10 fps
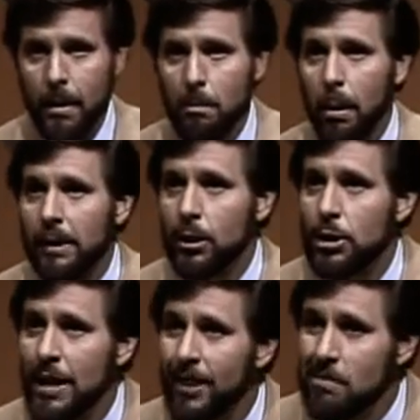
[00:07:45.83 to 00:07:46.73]
But there's
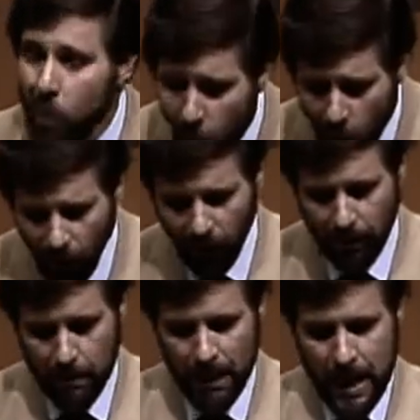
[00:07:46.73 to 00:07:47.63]
even more.
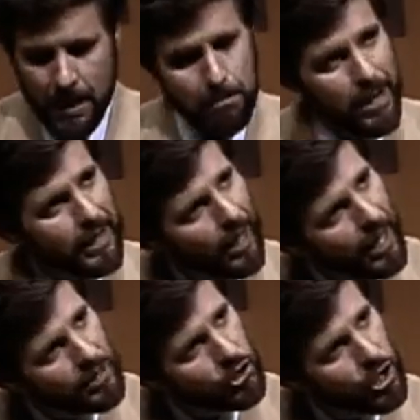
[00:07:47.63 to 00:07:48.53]

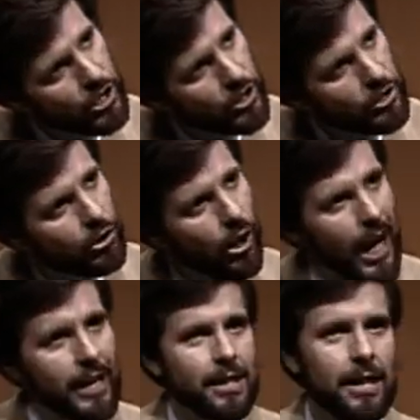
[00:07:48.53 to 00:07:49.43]
Because Jesus
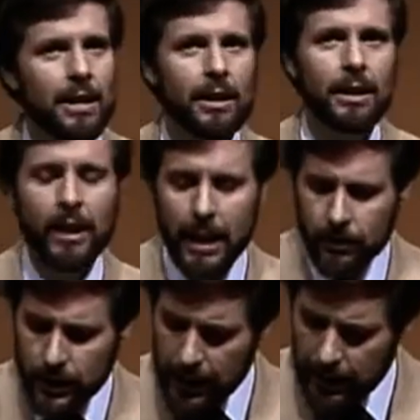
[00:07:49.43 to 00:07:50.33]
Christ
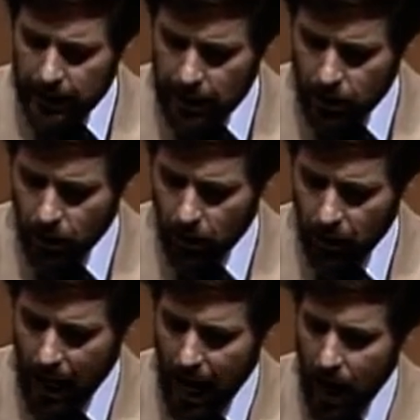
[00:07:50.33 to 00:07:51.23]
lives in the eternal
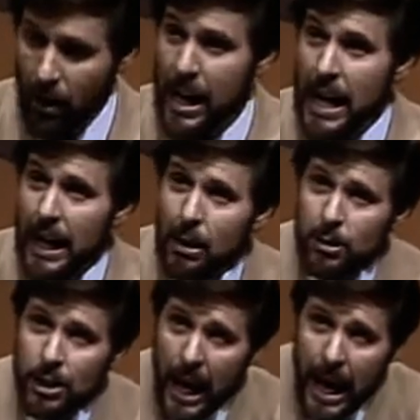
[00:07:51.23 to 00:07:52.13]
now, he
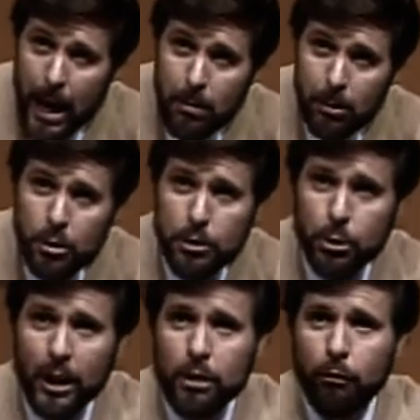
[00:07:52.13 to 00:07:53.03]
was able to
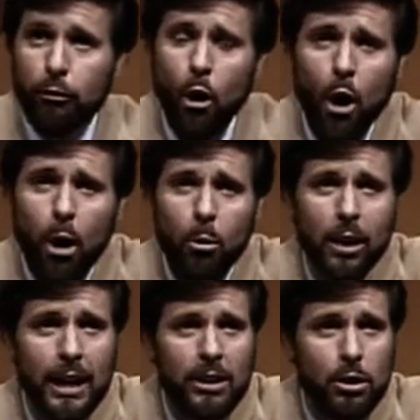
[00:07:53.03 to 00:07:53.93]
stretch
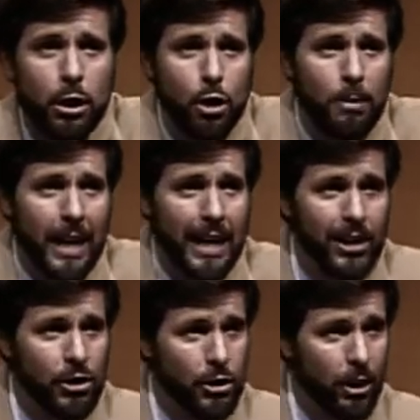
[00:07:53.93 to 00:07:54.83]
forward into human
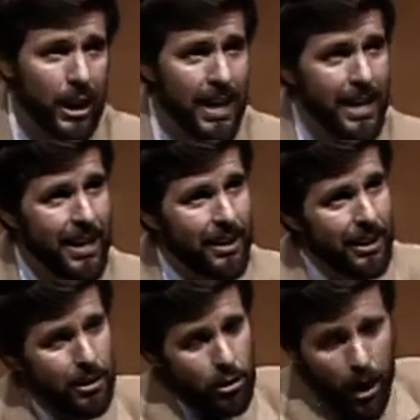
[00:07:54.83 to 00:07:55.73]
history
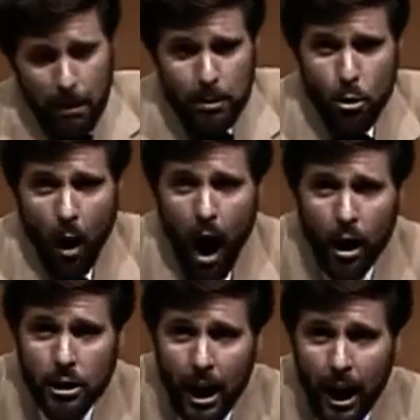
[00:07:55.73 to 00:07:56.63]
uh, up to
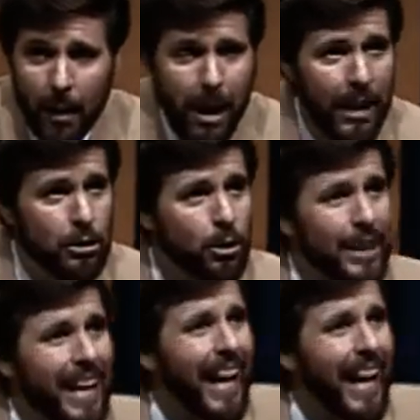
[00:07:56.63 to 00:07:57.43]
our time and to the